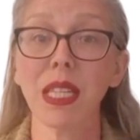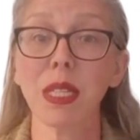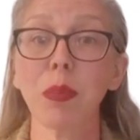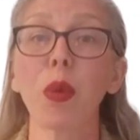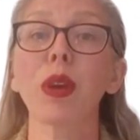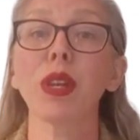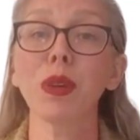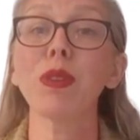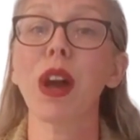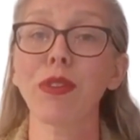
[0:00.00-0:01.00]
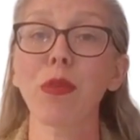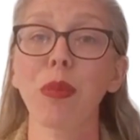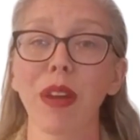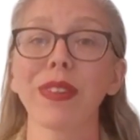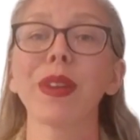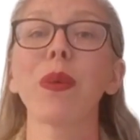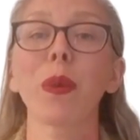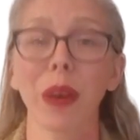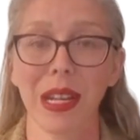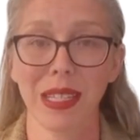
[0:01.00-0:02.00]
support new not-for-profit
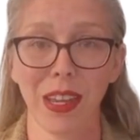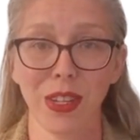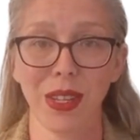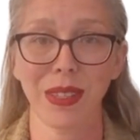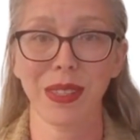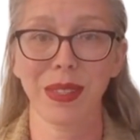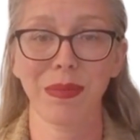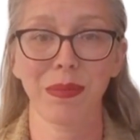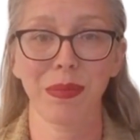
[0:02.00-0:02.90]
organizations.